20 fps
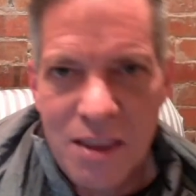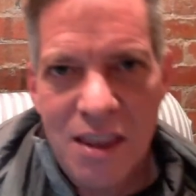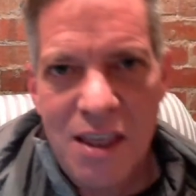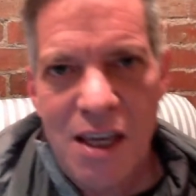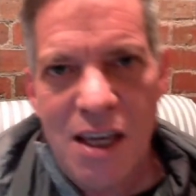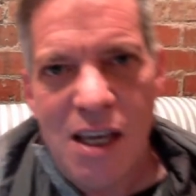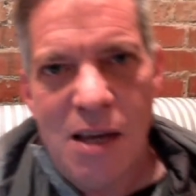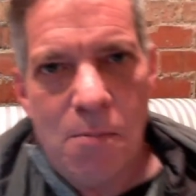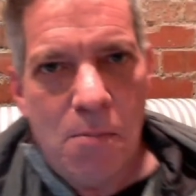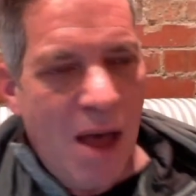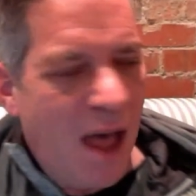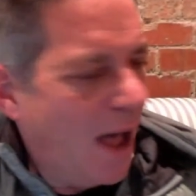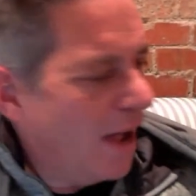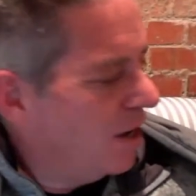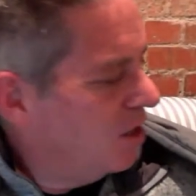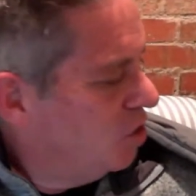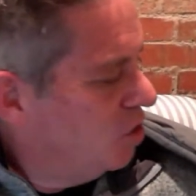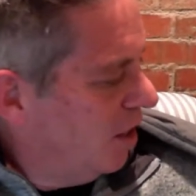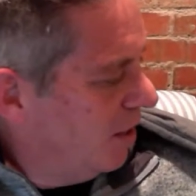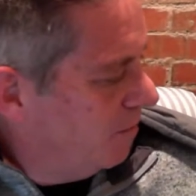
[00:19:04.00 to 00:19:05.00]
at the
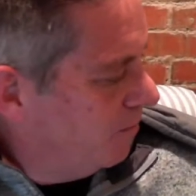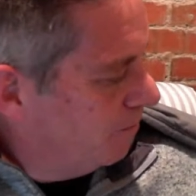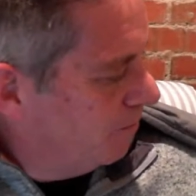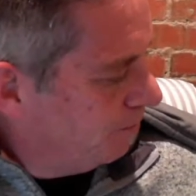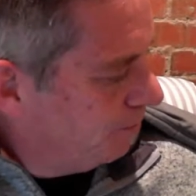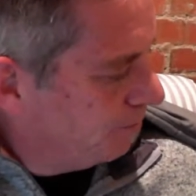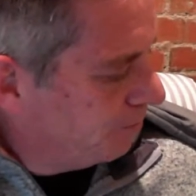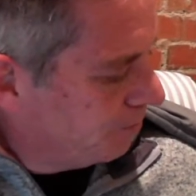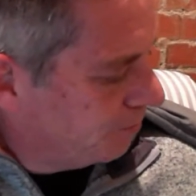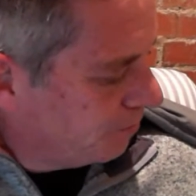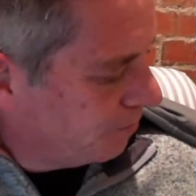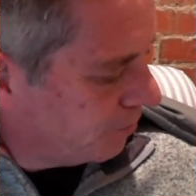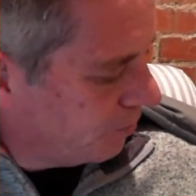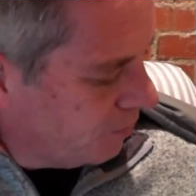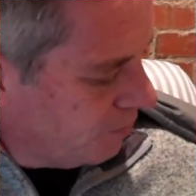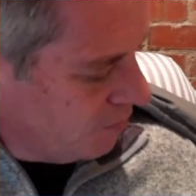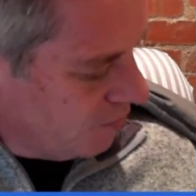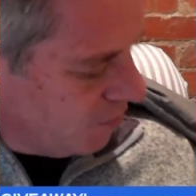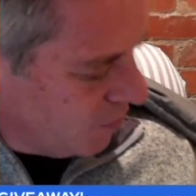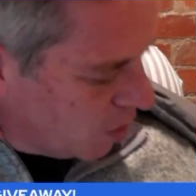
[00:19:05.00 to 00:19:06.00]
packaging
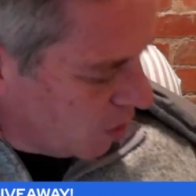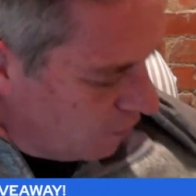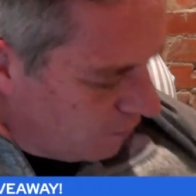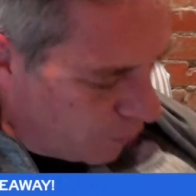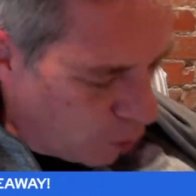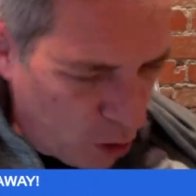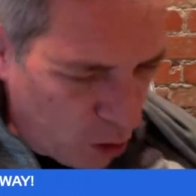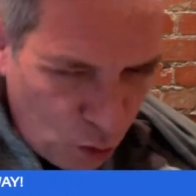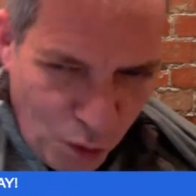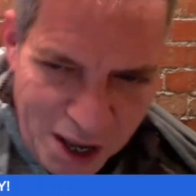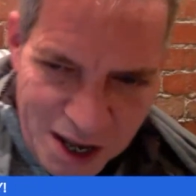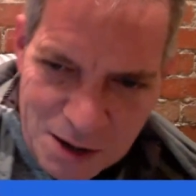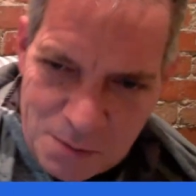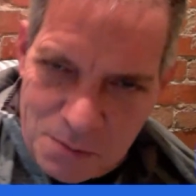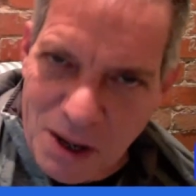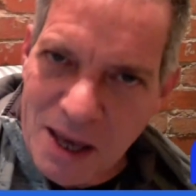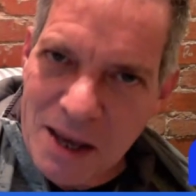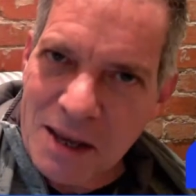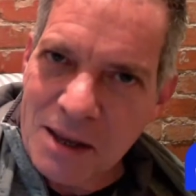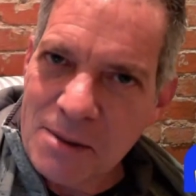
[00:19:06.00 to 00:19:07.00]
for the weighted
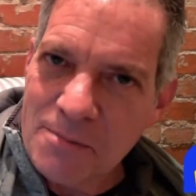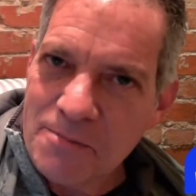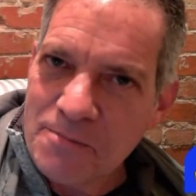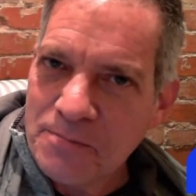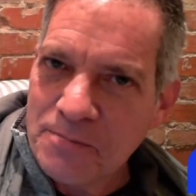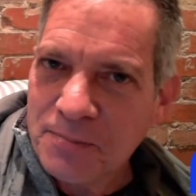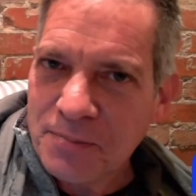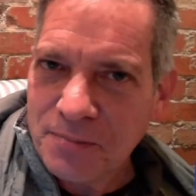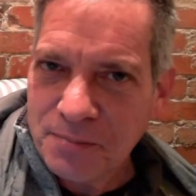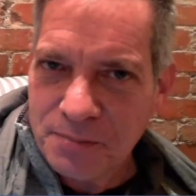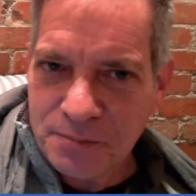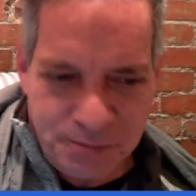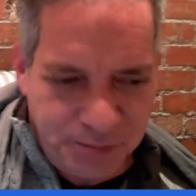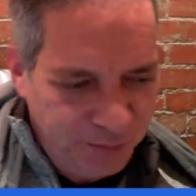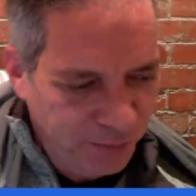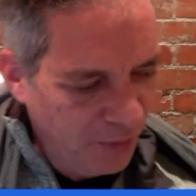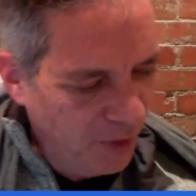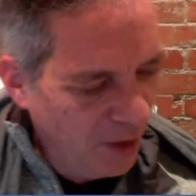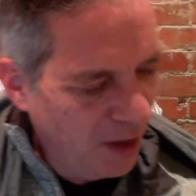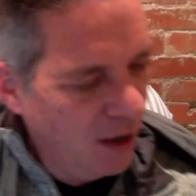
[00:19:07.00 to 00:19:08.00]
blanket.
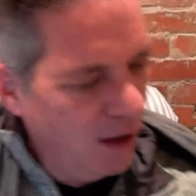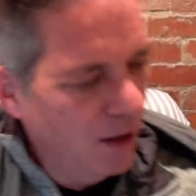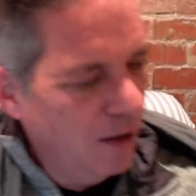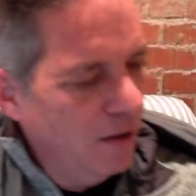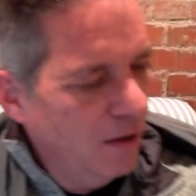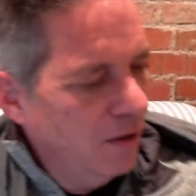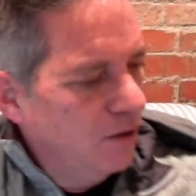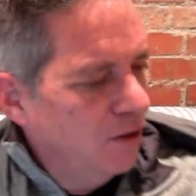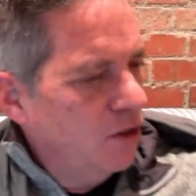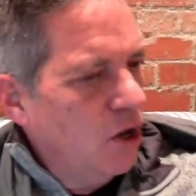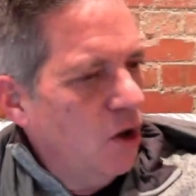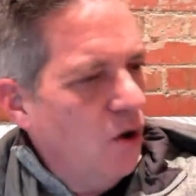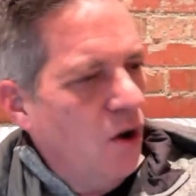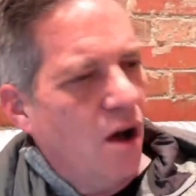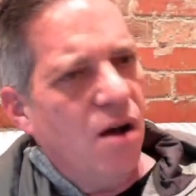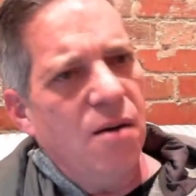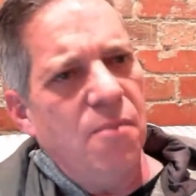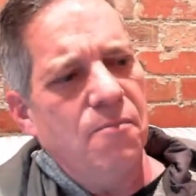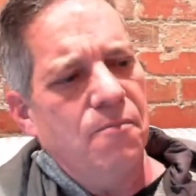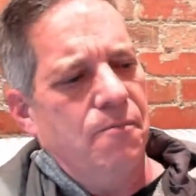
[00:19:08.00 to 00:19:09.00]

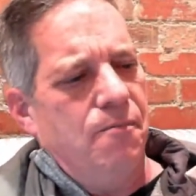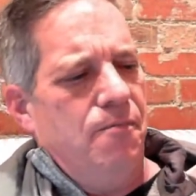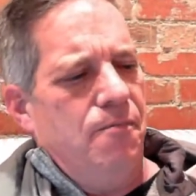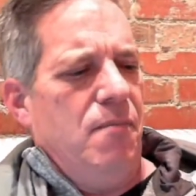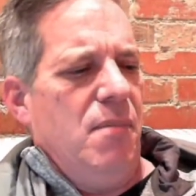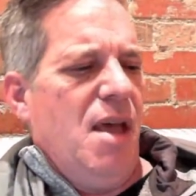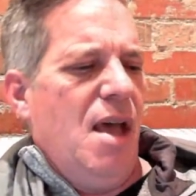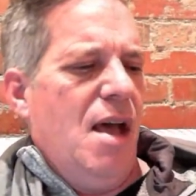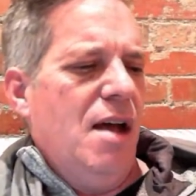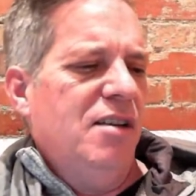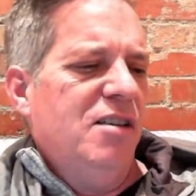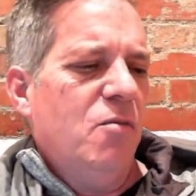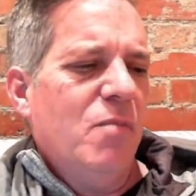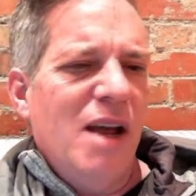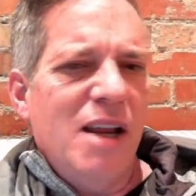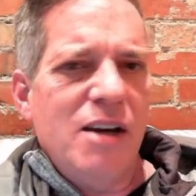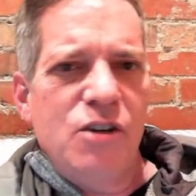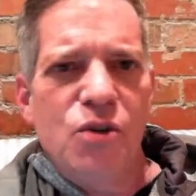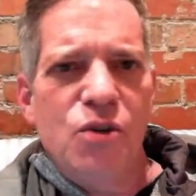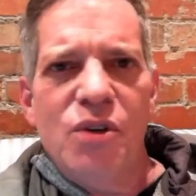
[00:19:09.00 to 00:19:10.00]
So, how's
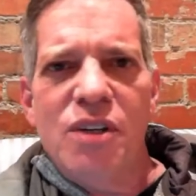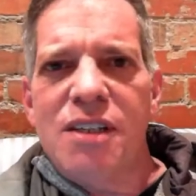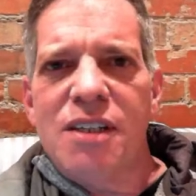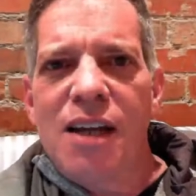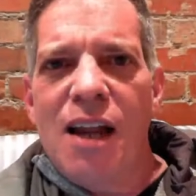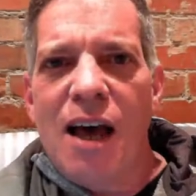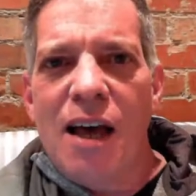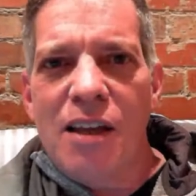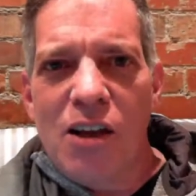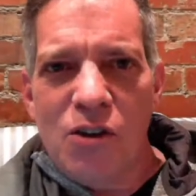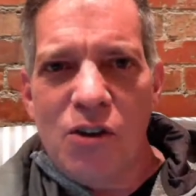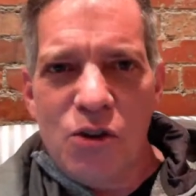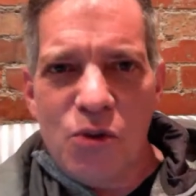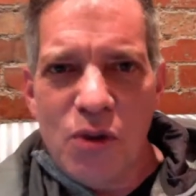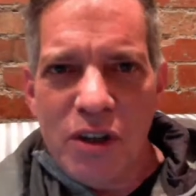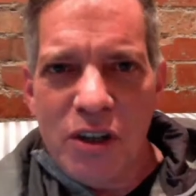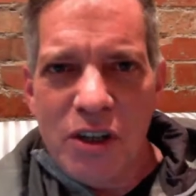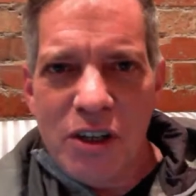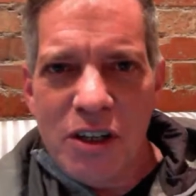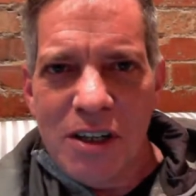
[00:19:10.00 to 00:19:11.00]
everybody doing tonight? Y'all
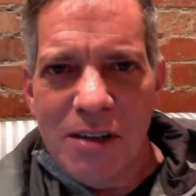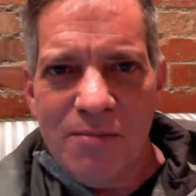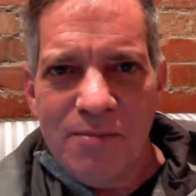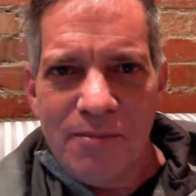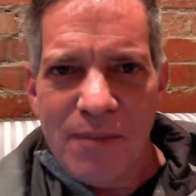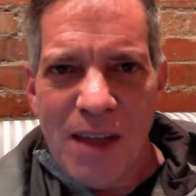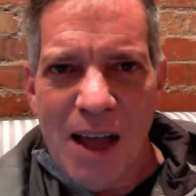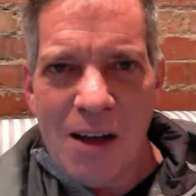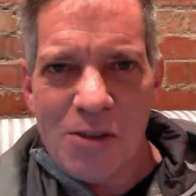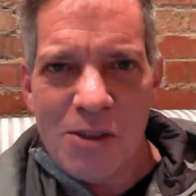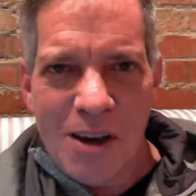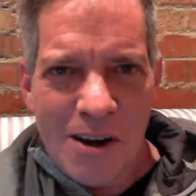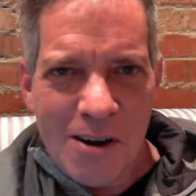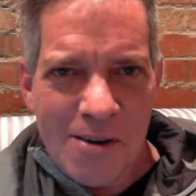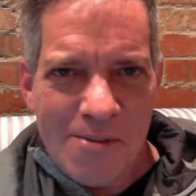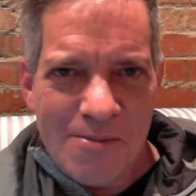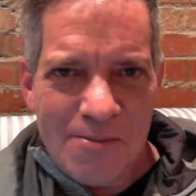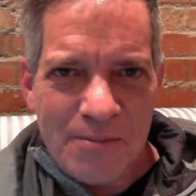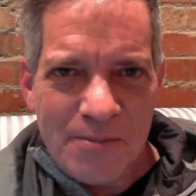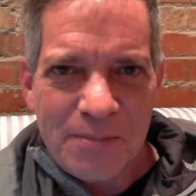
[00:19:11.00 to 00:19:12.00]
doing good out
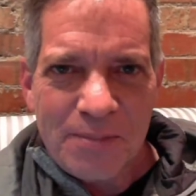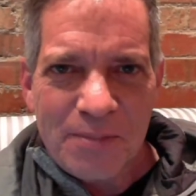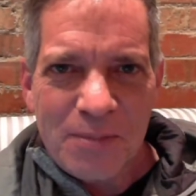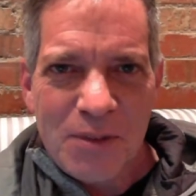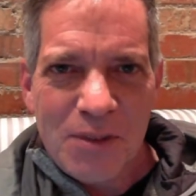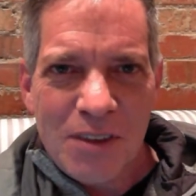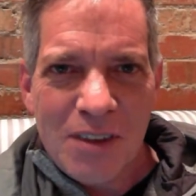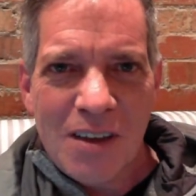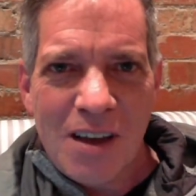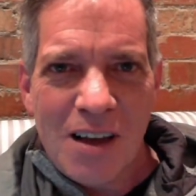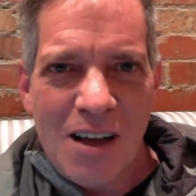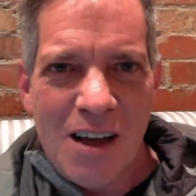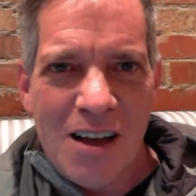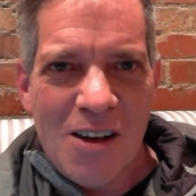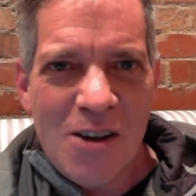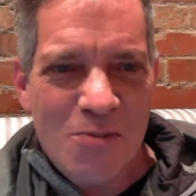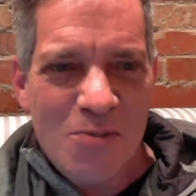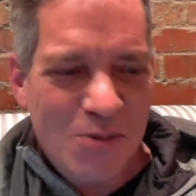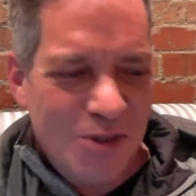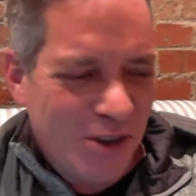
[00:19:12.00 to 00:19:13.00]
there? I
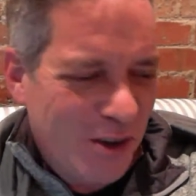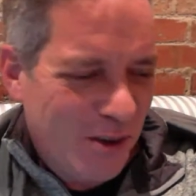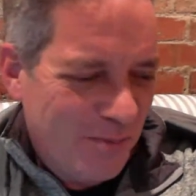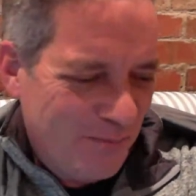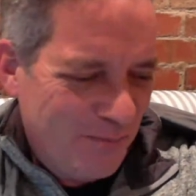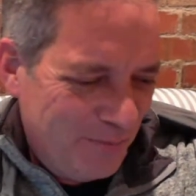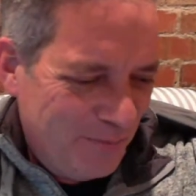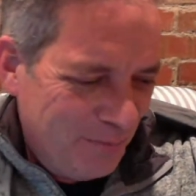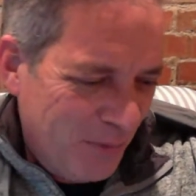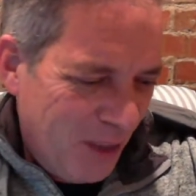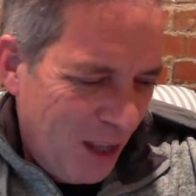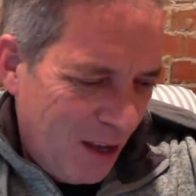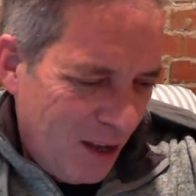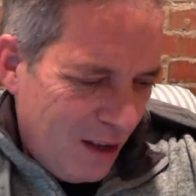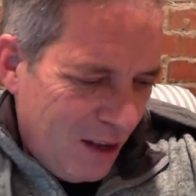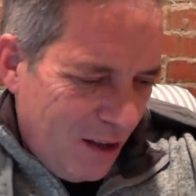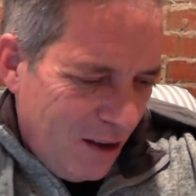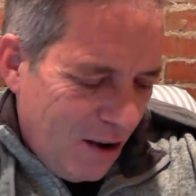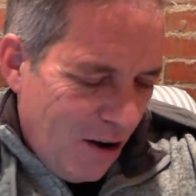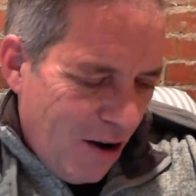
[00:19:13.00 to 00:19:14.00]
hope so.
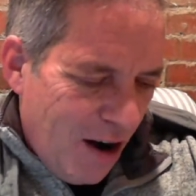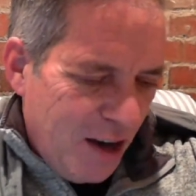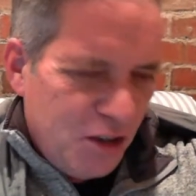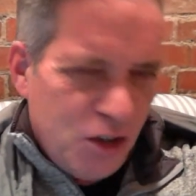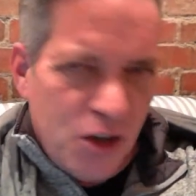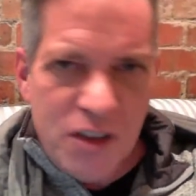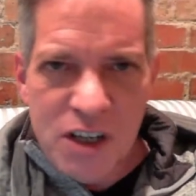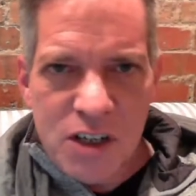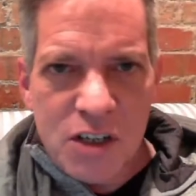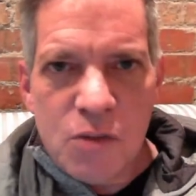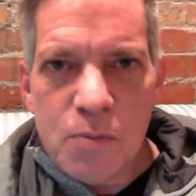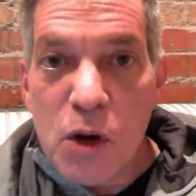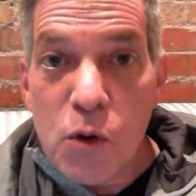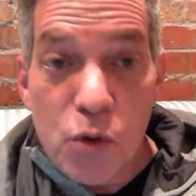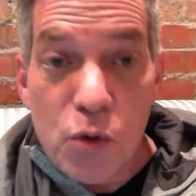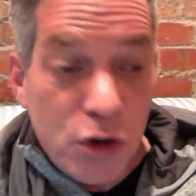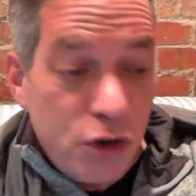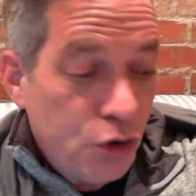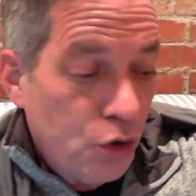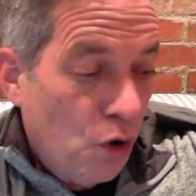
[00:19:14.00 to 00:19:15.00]
All right. So this will be
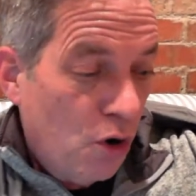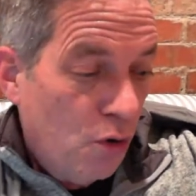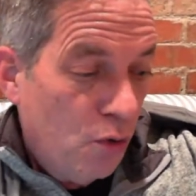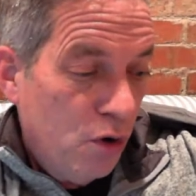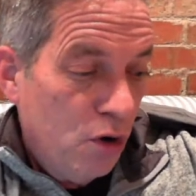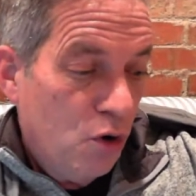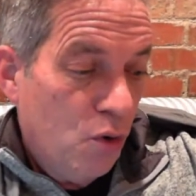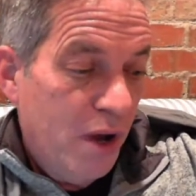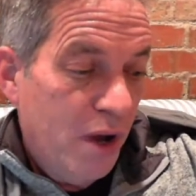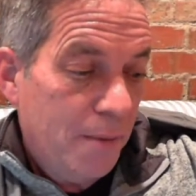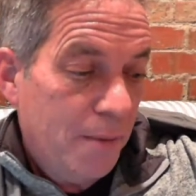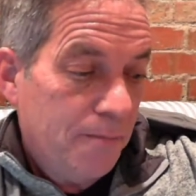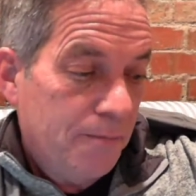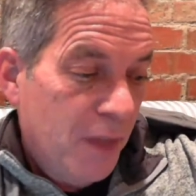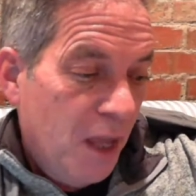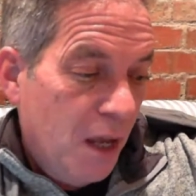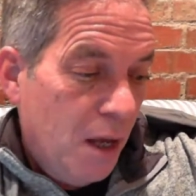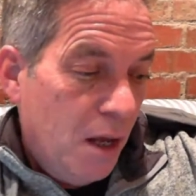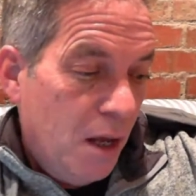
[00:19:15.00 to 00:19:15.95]
real short, real quick.